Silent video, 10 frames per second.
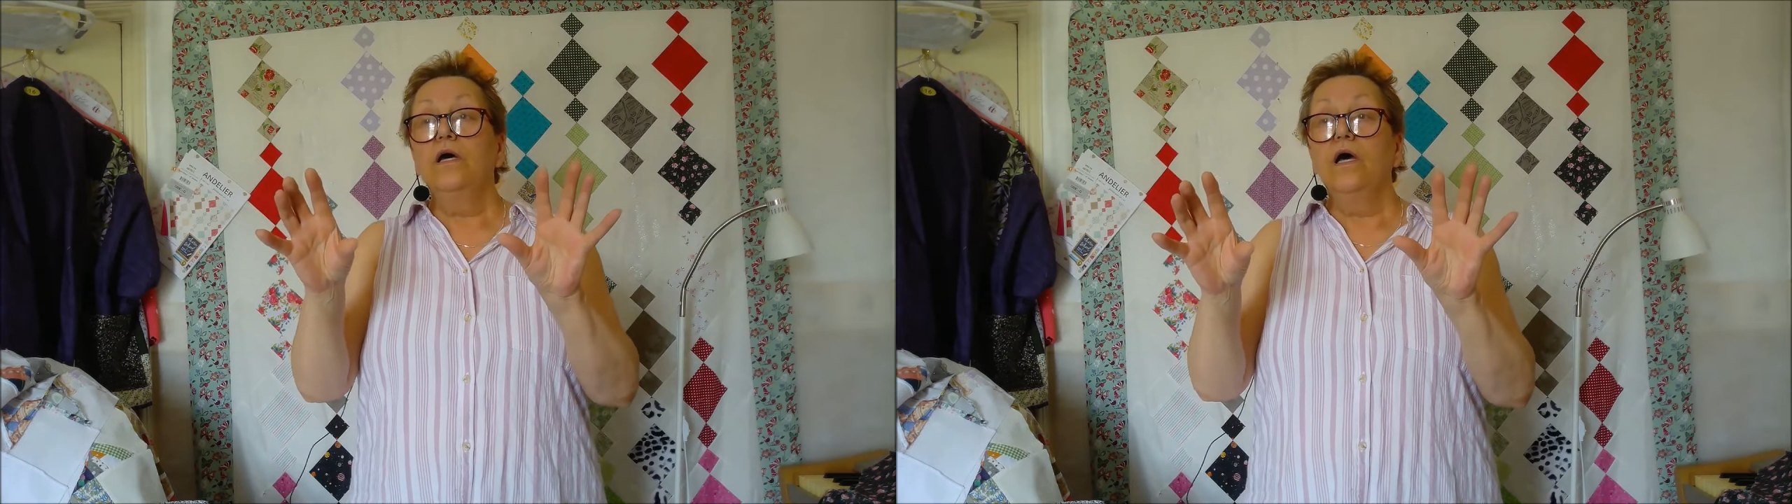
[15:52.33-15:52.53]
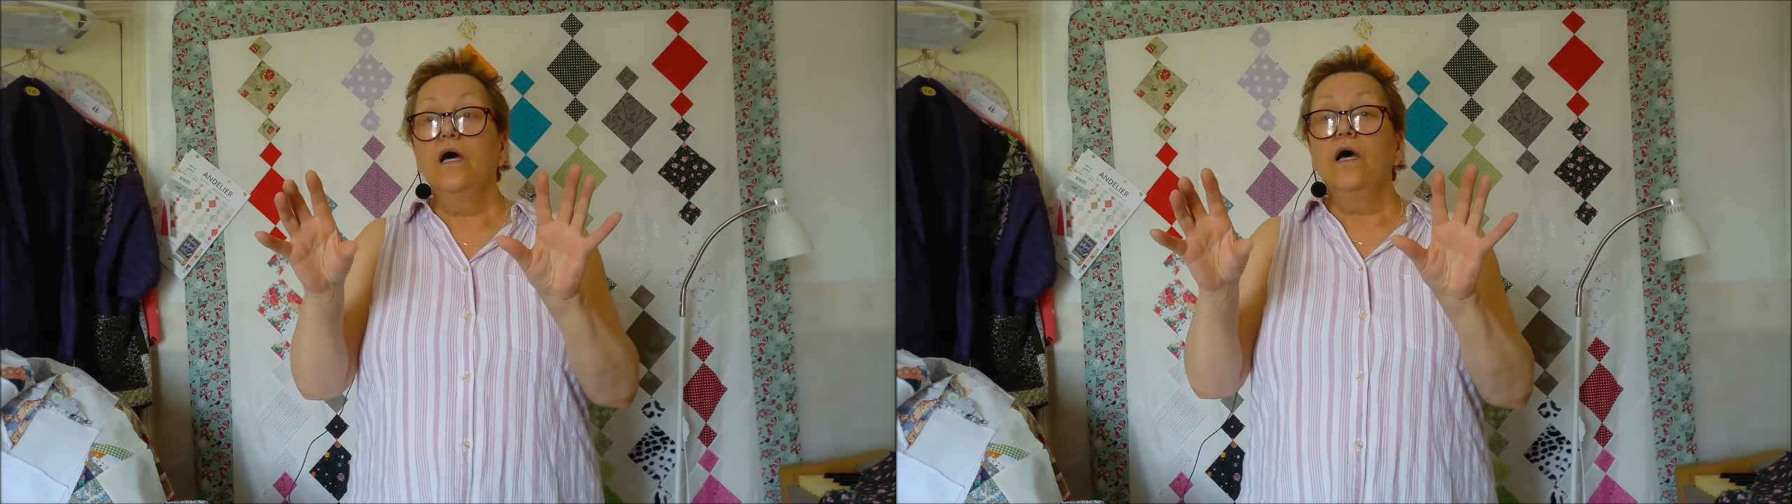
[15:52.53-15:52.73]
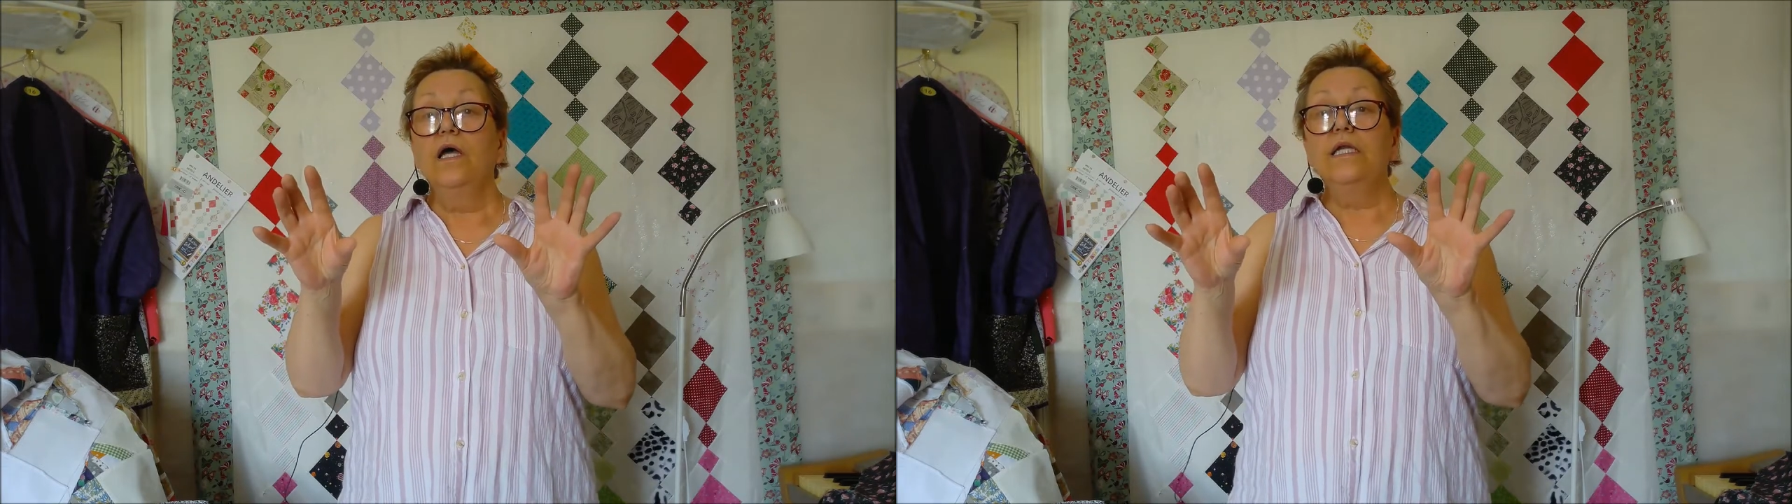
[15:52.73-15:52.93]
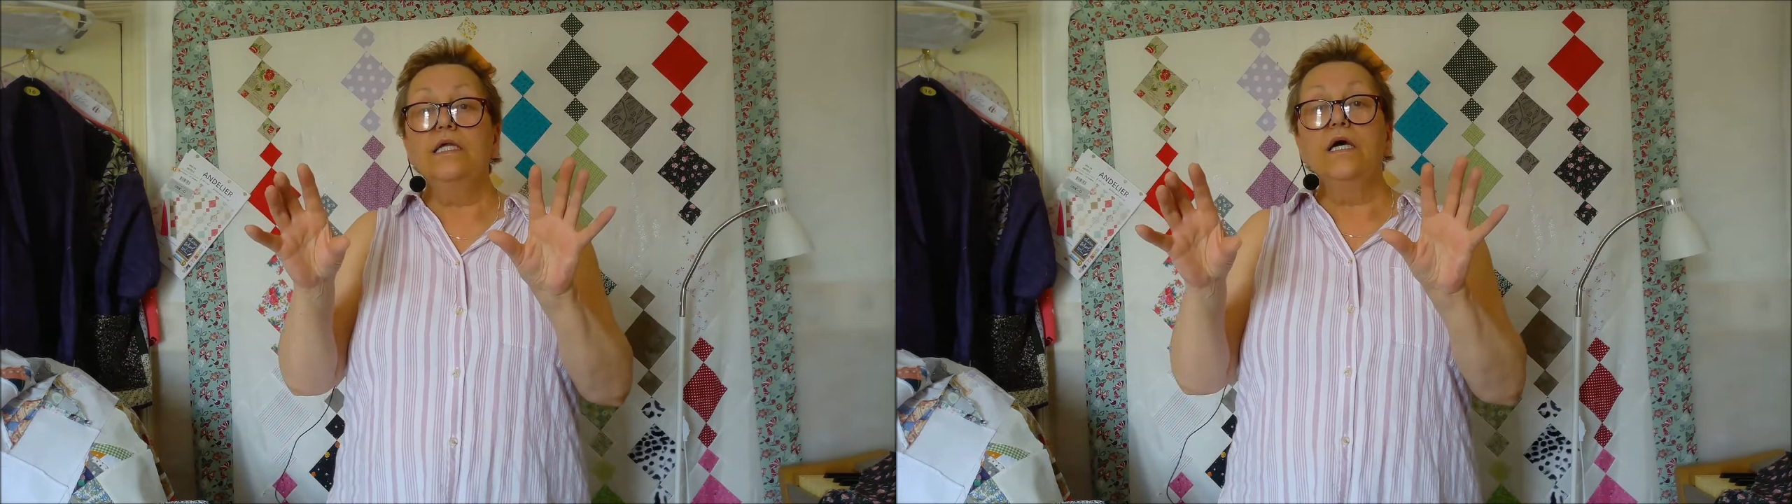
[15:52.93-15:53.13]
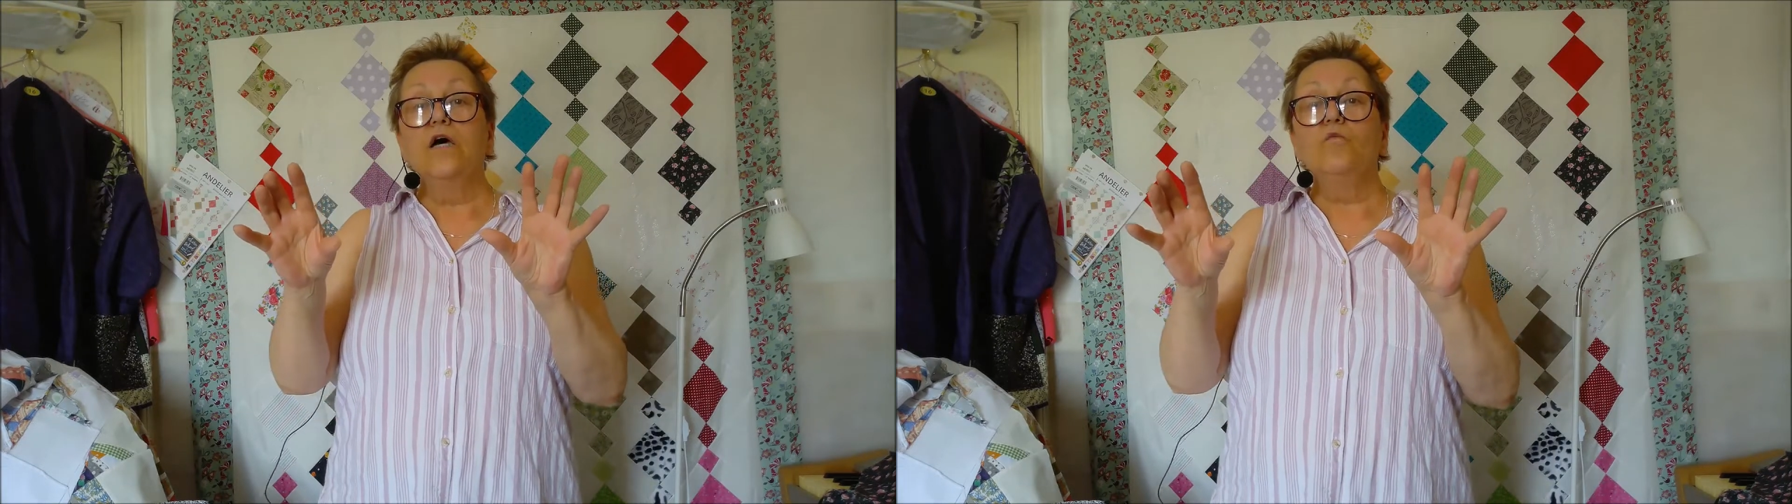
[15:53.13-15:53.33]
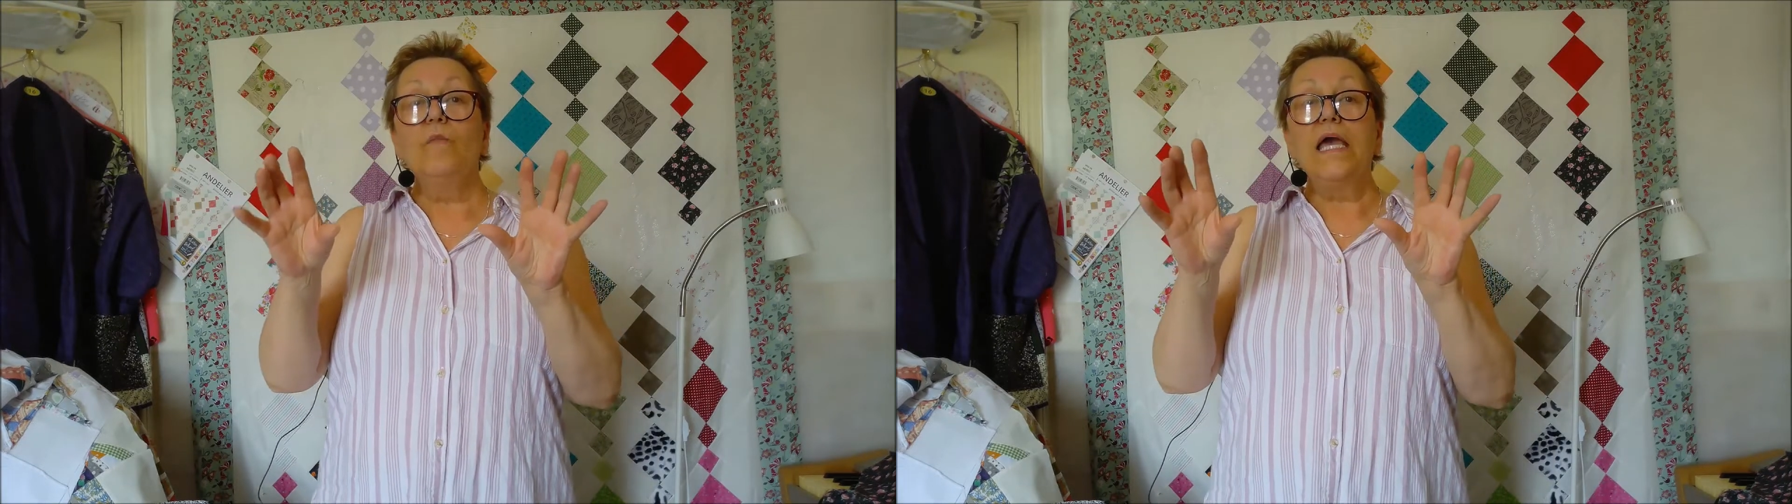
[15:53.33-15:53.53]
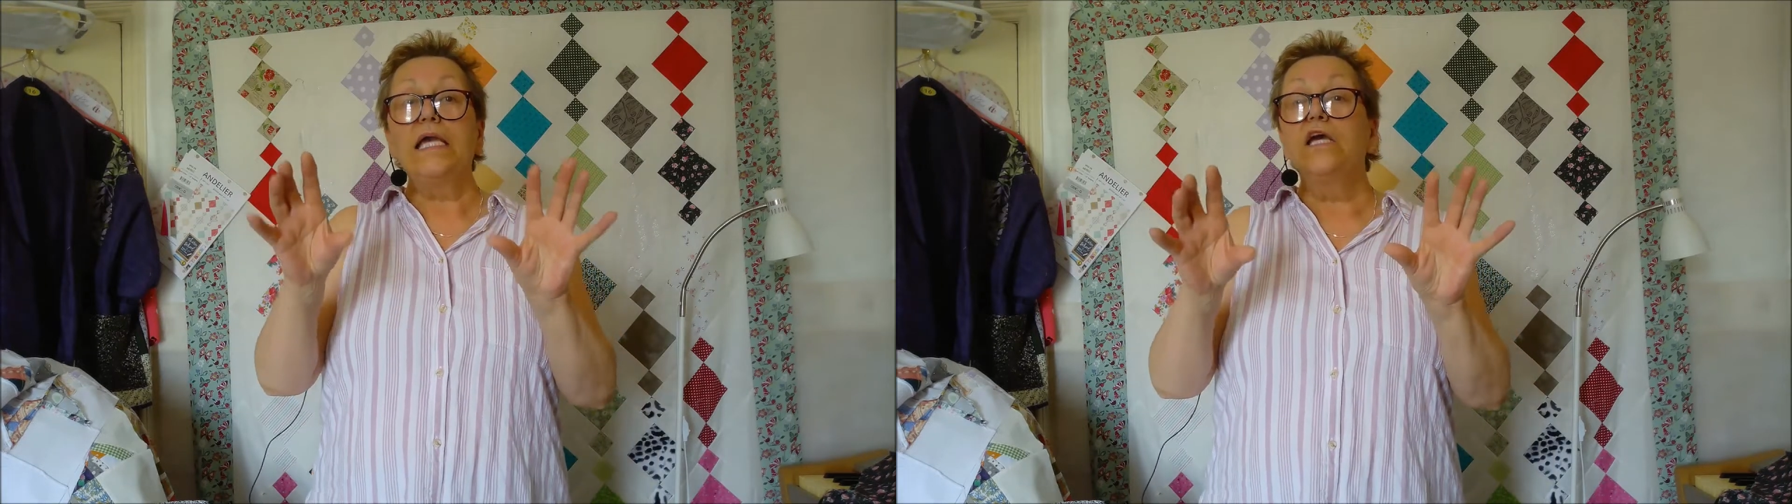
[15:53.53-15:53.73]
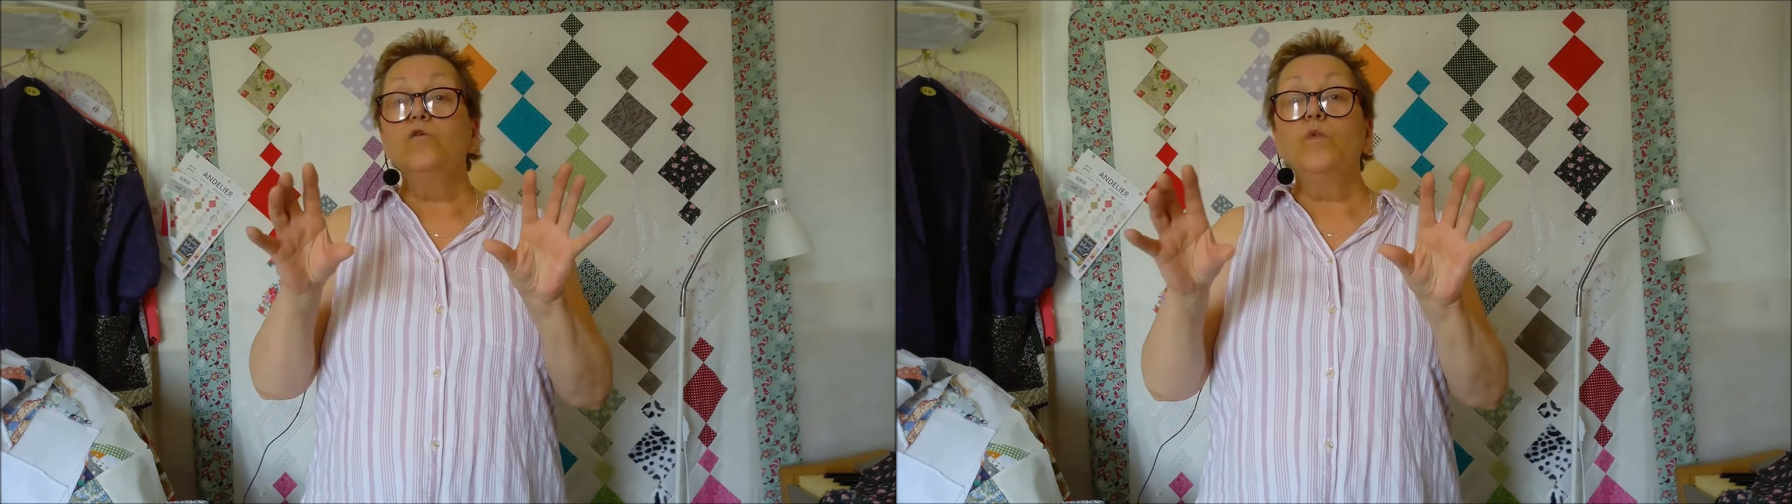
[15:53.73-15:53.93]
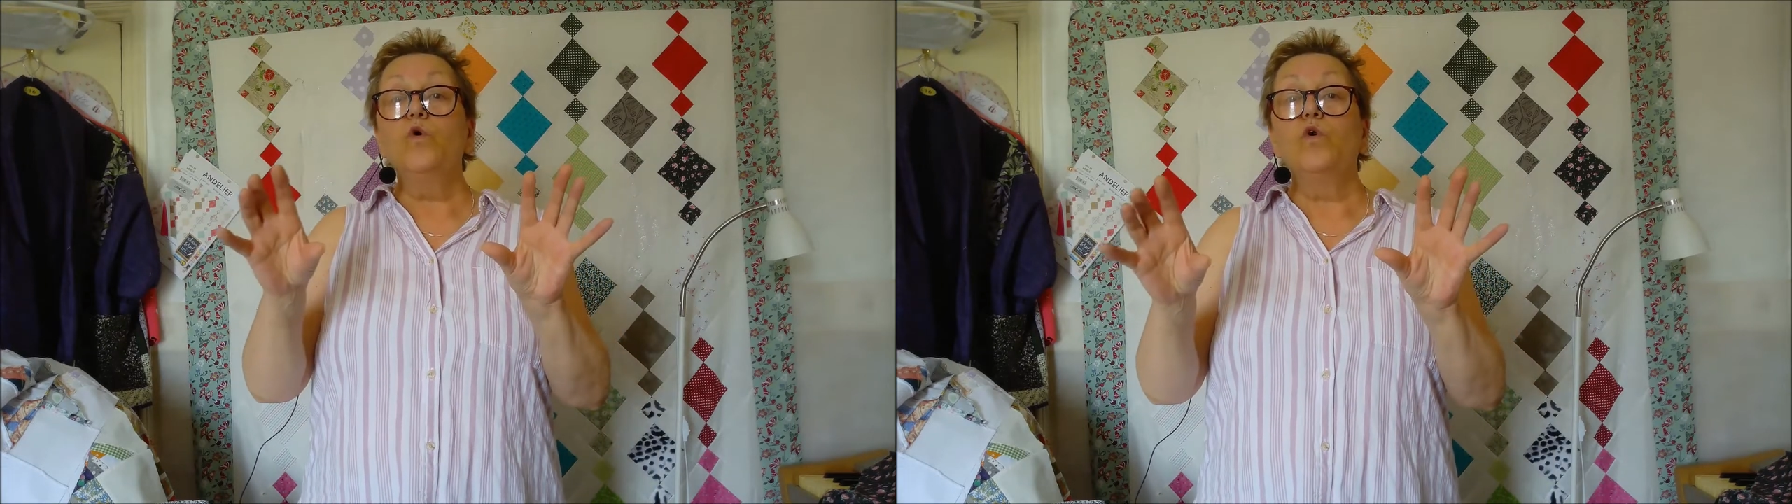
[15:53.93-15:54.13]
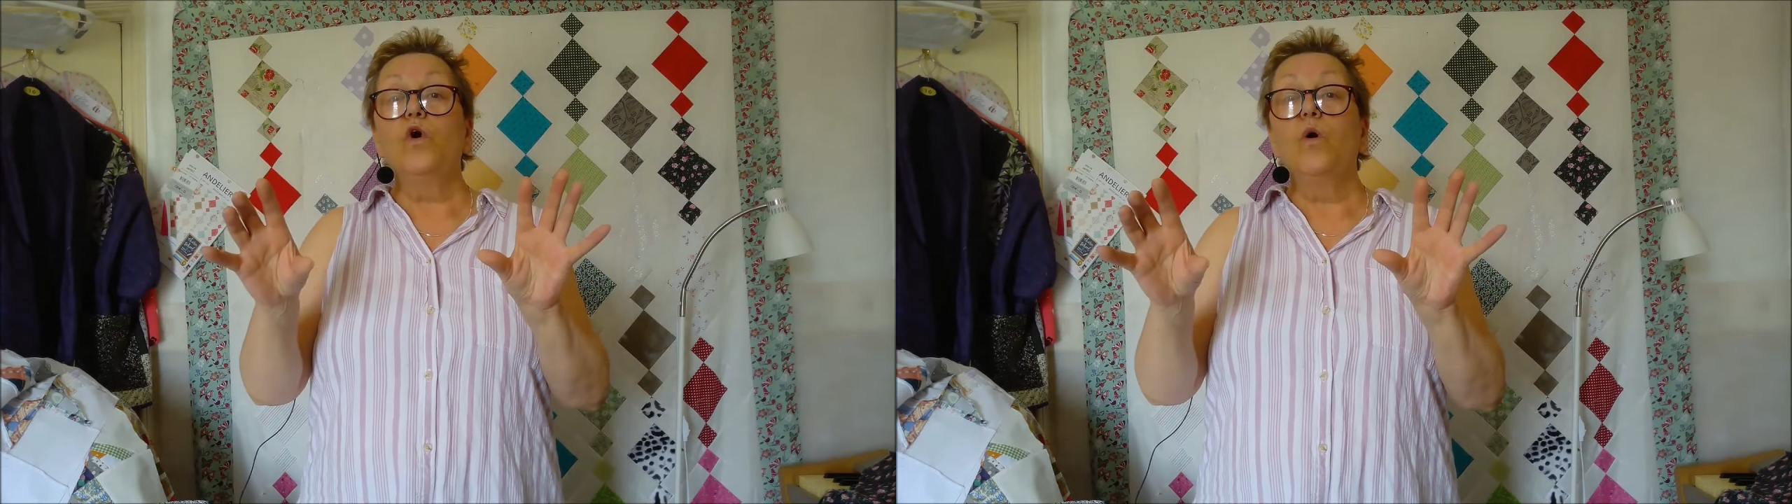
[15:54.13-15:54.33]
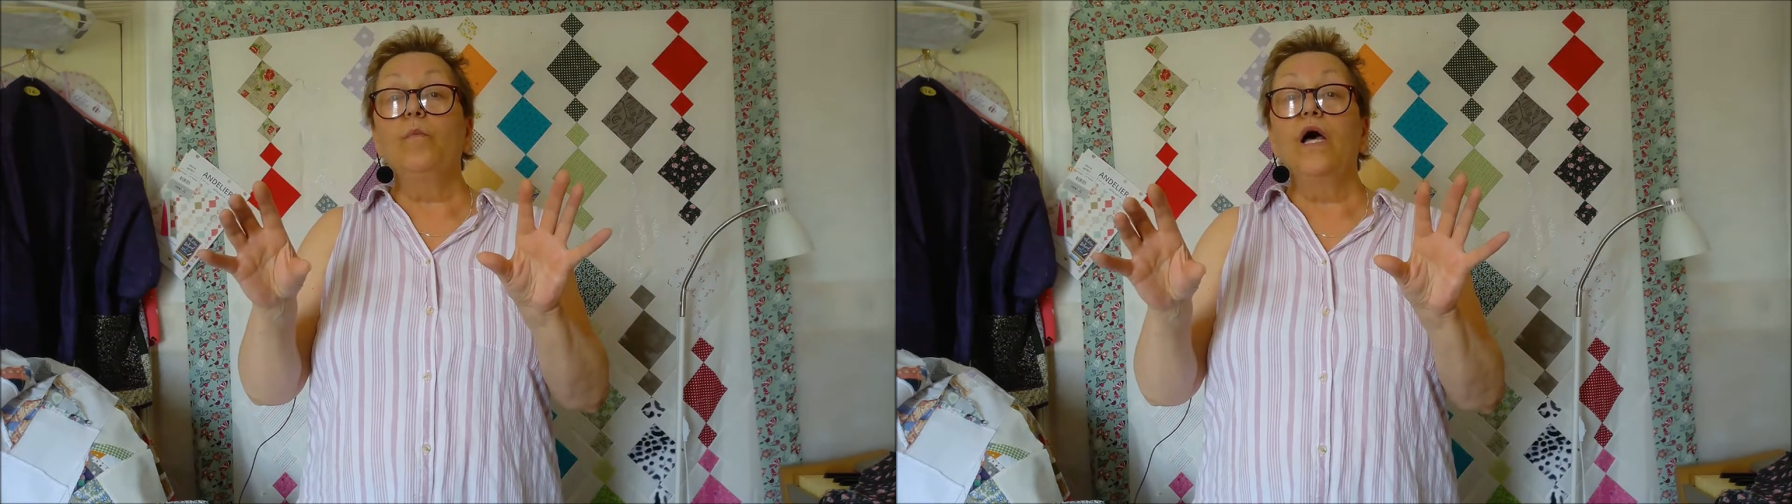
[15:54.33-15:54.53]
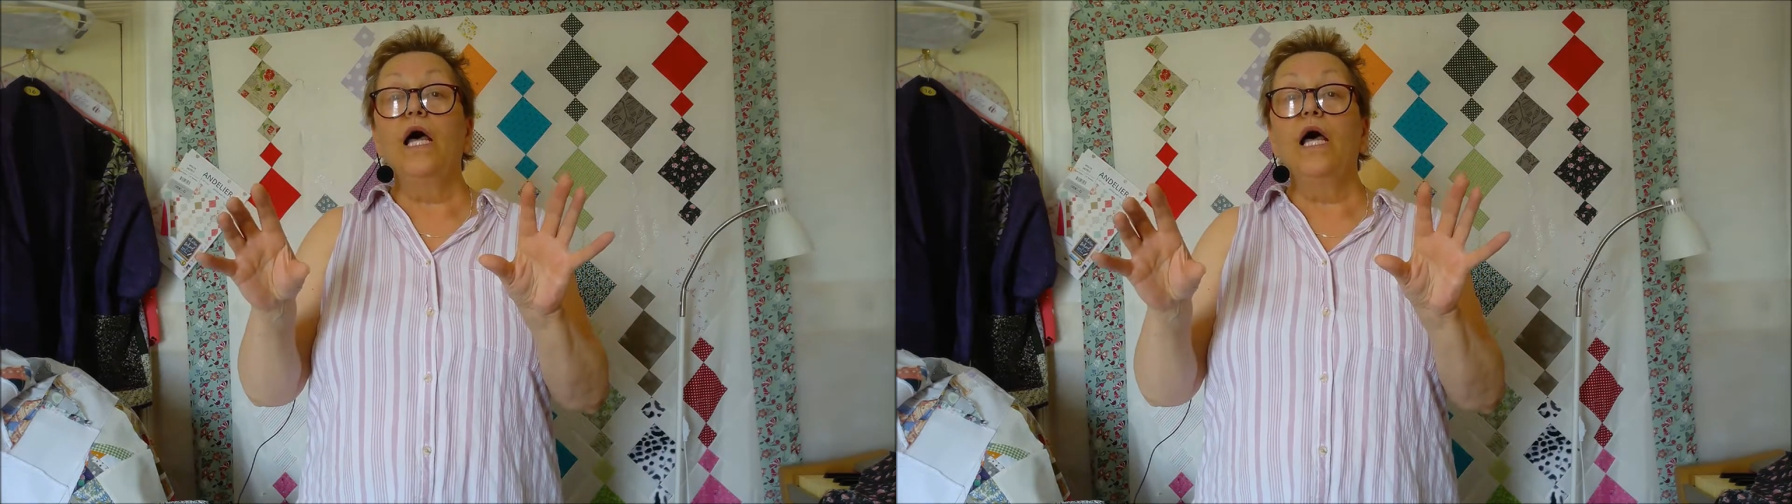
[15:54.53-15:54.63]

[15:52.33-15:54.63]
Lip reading: and making them all up